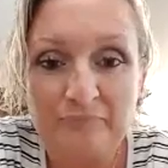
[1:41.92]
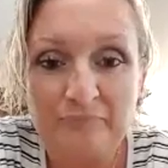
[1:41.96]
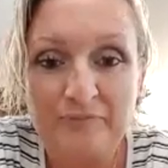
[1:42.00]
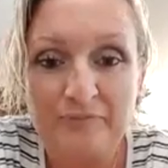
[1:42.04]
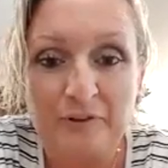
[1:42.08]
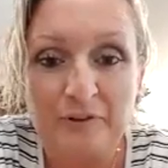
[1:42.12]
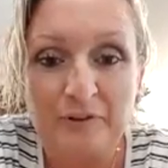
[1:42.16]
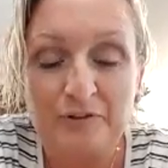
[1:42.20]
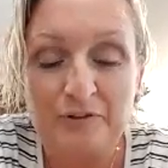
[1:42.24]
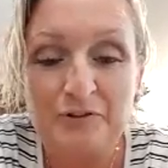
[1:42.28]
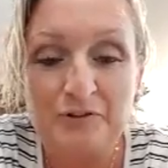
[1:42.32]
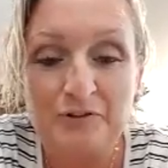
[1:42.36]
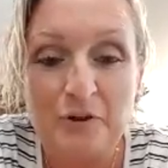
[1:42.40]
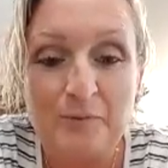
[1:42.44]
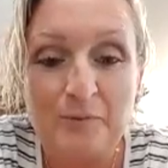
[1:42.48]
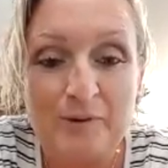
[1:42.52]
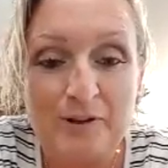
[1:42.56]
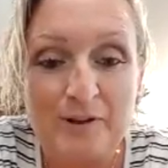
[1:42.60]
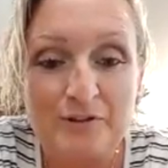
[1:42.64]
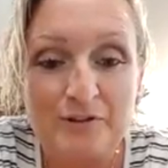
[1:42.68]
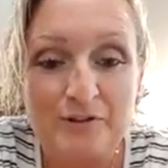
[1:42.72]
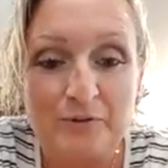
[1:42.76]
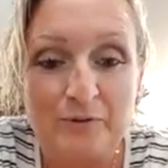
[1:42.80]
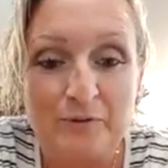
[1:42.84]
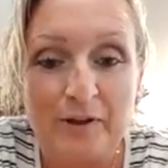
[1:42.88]
there's so
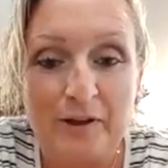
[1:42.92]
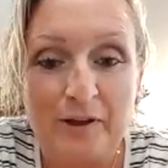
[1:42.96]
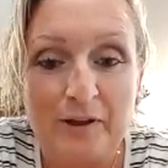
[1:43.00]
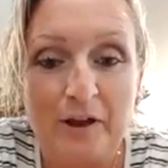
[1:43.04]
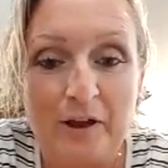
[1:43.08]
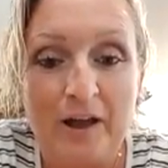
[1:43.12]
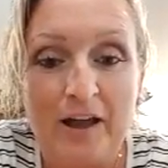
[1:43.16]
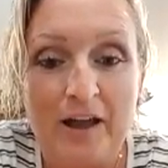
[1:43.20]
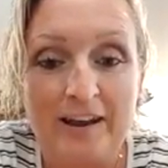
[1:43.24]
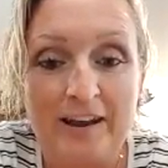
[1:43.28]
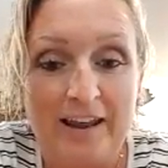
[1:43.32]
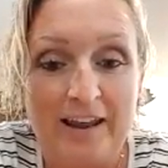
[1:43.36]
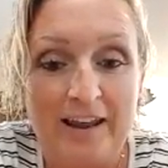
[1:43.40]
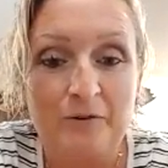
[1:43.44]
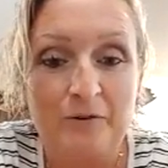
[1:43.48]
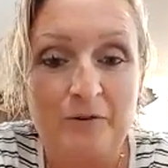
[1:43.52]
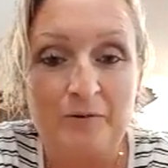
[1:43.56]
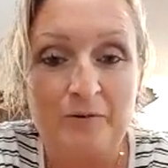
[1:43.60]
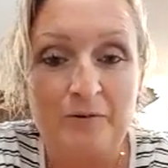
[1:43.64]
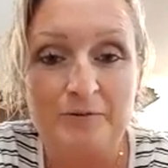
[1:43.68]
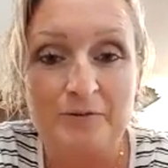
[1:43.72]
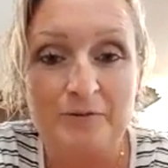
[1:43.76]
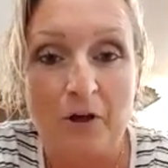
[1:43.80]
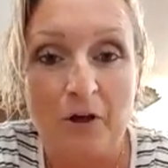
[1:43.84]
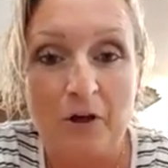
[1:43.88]
much going on, and
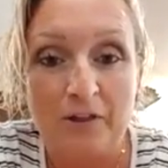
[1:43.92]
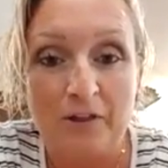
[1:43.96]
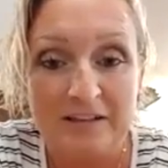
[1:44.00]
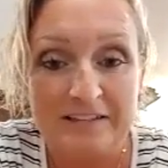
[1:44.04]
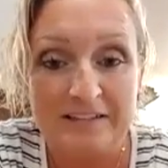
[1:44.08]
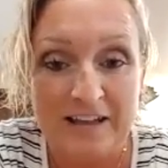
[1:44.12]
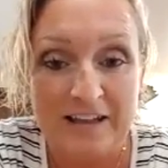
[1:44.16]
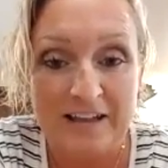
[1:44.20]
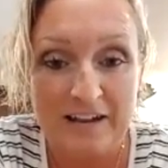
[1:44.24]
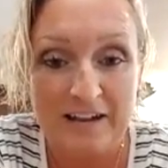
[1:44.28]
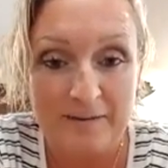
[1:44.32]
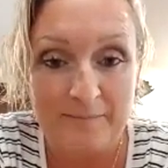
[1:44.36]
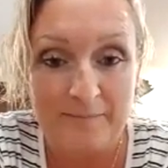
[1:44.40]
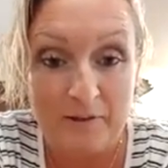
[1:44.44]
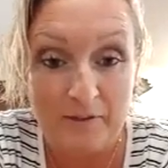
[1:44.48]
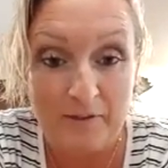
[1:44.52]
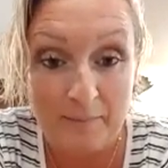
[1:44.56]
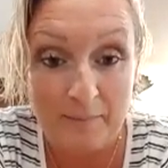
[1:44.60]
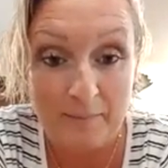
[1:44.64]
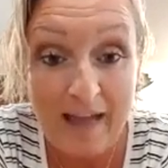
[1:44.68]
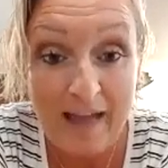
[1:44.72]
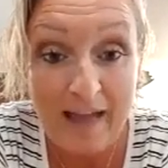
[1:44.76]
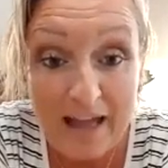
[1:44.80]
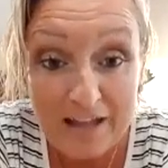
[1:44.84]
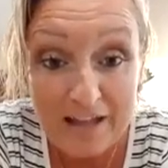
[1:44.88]
who's all excited about the
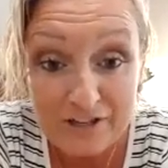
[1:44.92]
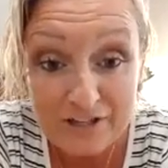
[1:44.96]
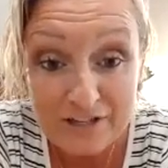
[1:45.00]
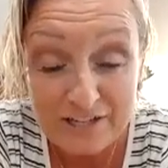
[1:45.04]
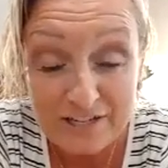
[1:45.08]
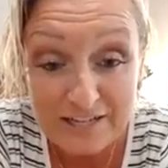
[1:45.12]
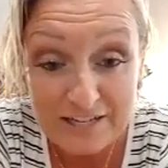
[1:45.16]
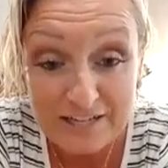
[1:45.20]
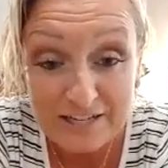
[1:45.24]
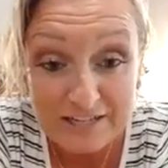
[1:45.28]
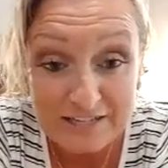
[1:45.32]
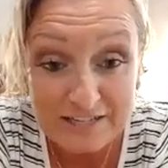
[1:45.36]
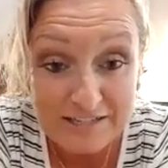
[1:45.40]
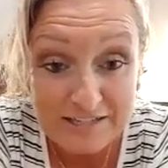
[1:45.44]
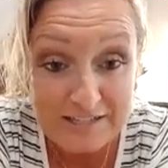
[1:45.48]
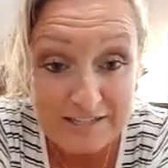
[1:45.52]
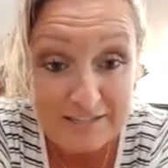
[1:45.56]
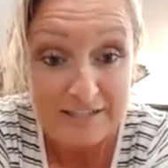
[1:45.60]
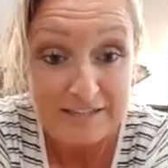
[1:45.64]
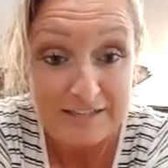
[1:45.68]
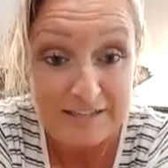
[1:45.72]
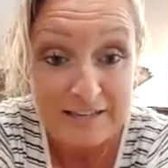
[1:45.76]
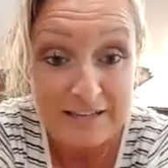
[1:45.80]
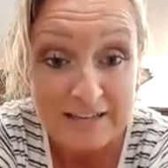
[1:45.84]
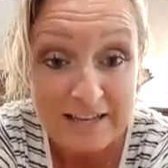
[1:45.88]

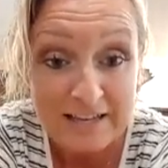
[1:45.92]
patches?